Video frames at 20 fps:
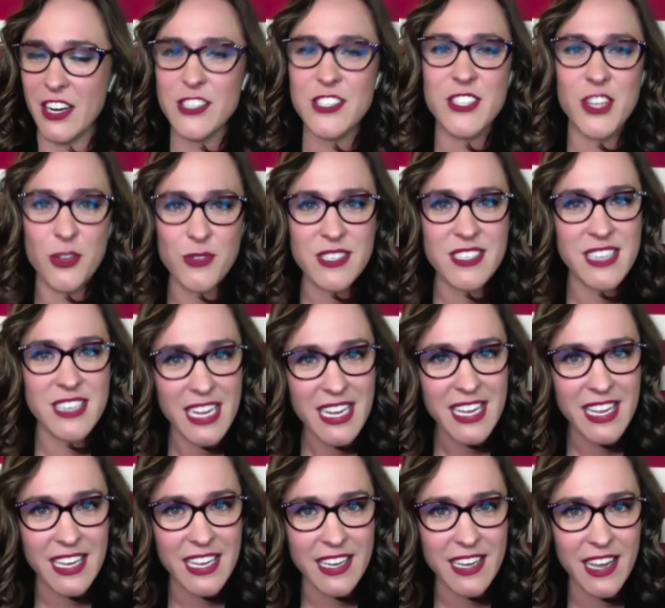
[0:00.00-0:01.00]
They're so
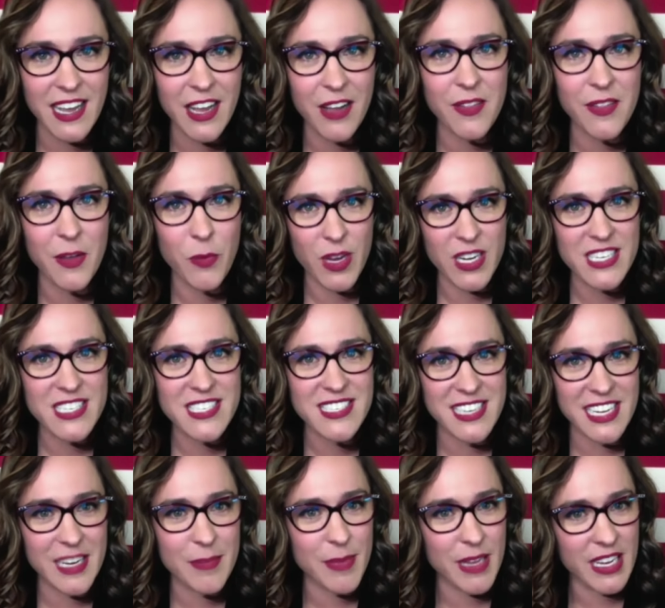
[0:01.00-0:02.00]
sneaky how they want to
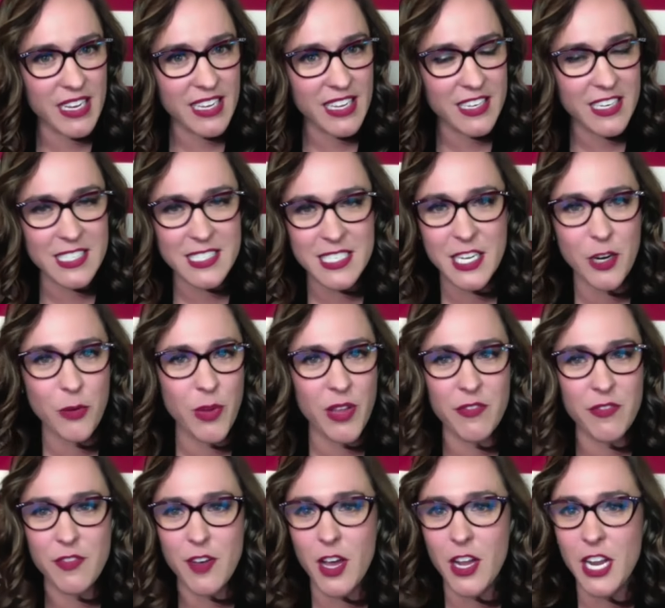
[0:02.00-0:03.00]
sneak it back in, because here
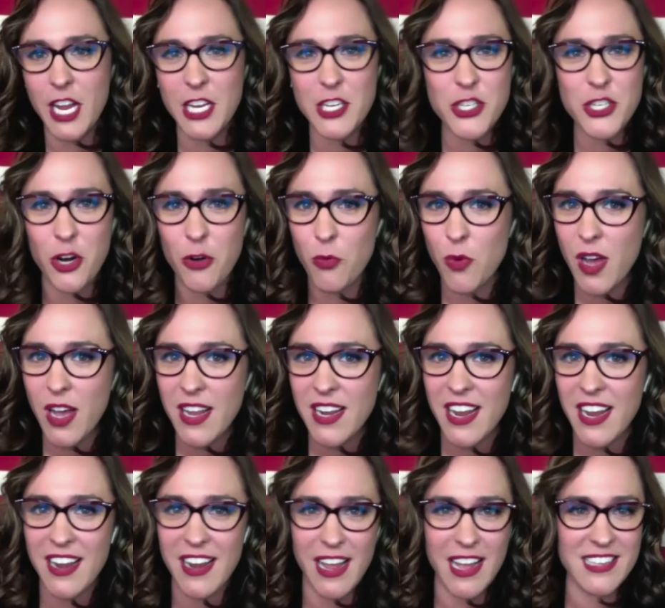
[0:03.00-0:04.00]
we fought
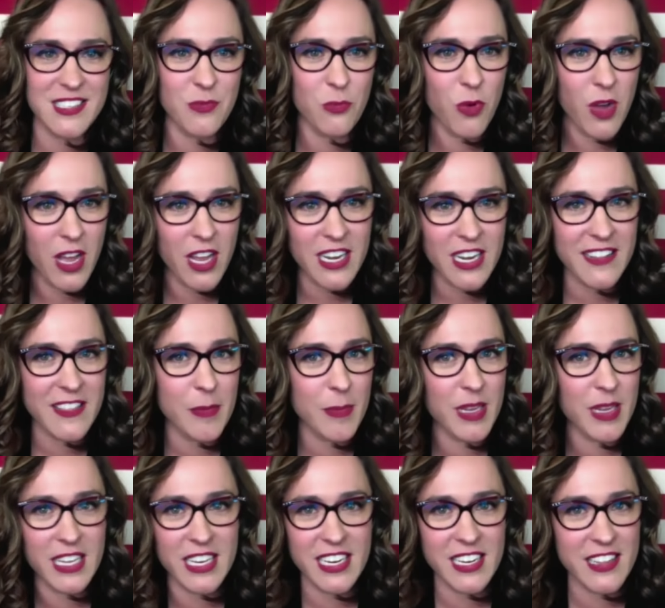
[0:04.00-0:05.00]
HR1 and S1 at
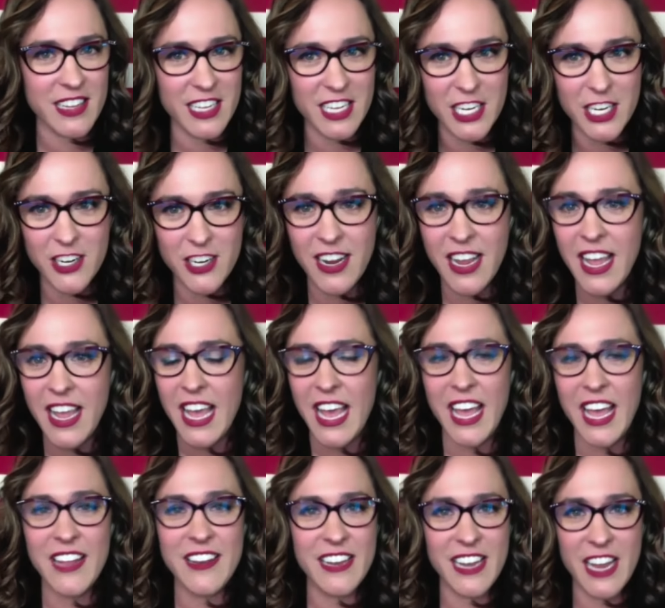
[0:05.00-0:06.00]
the beginning of the year,
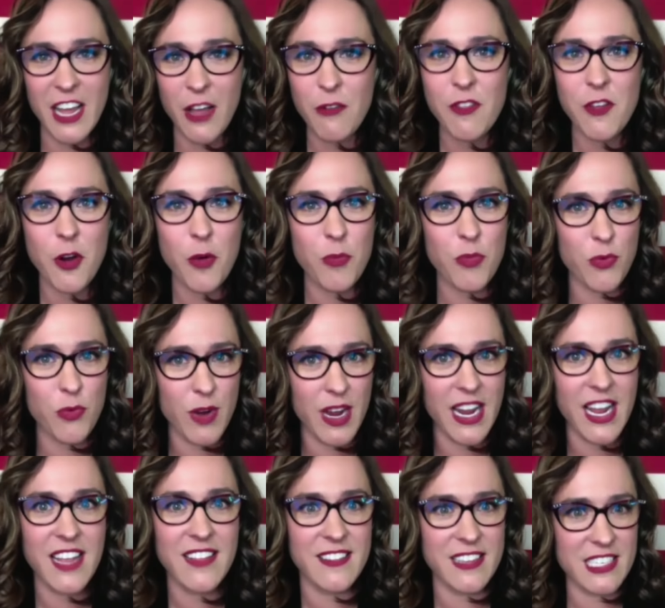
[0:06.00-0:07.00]
and now they're
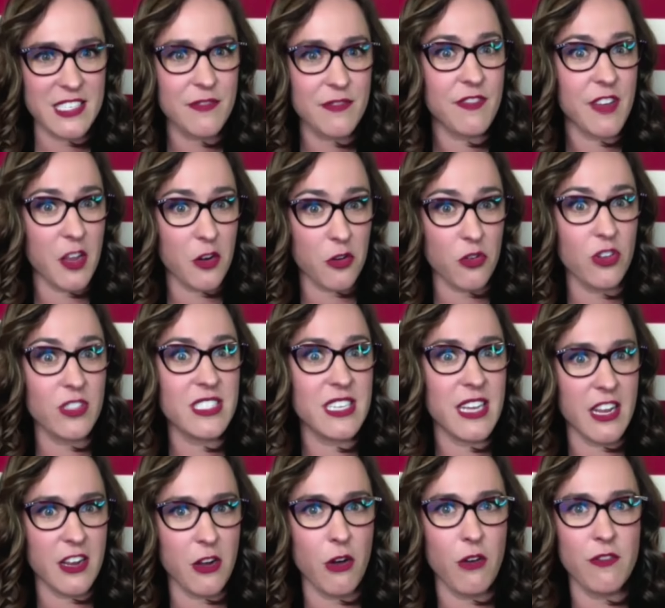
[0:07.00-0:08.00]
bringing this federal
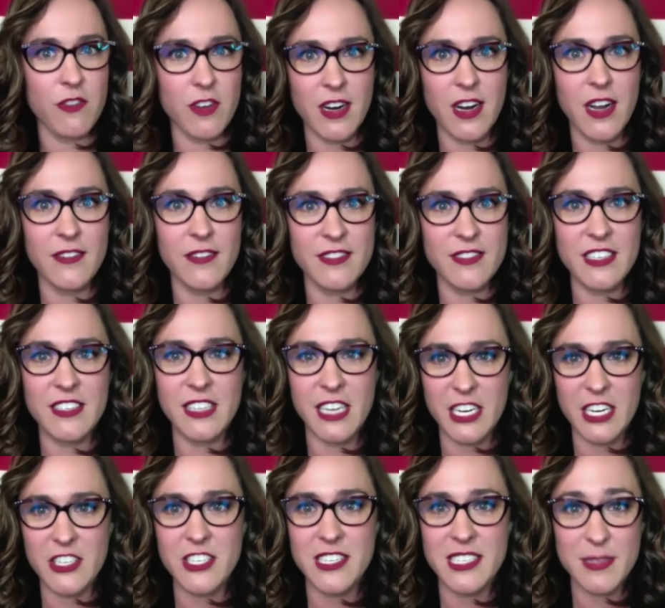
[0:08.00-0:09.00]
takeover of the
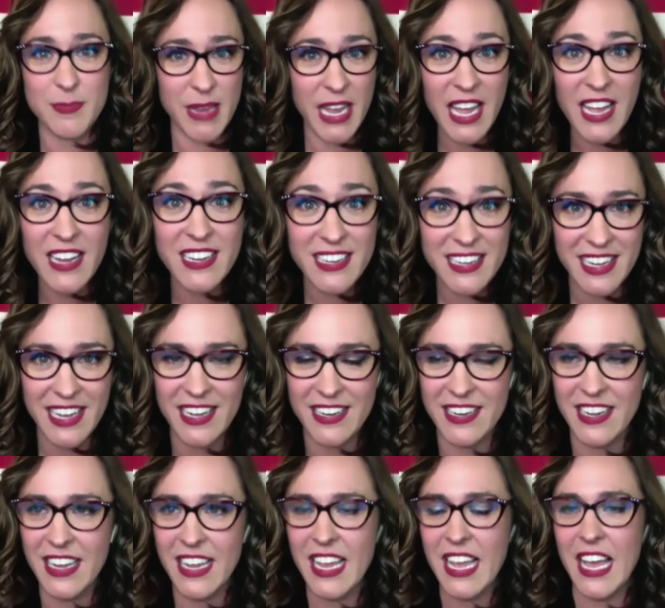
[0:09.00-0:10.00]
elections back
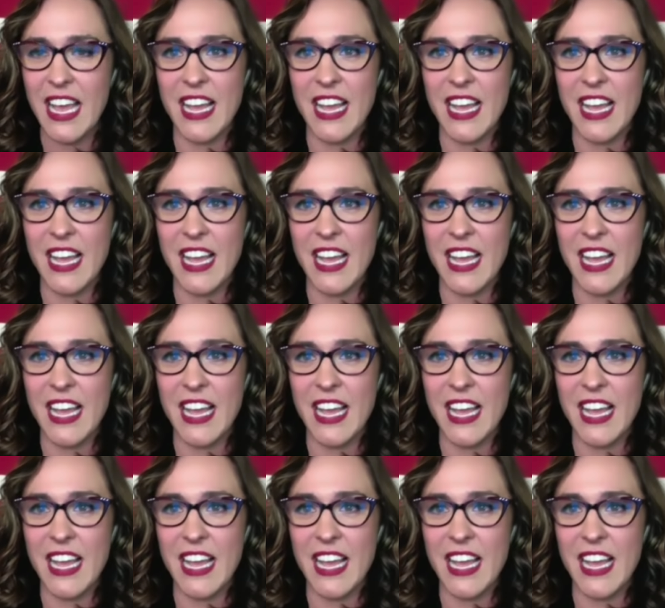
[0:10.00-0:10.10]
again.